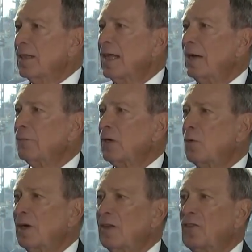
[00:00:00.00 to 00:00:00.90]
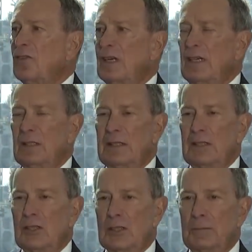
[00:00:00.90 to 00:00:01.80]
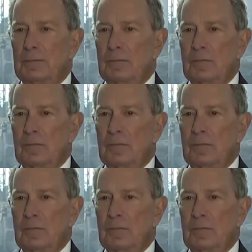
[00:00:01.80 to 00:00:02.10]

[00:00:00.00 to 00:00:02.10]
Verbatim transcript: That requires steady leadership.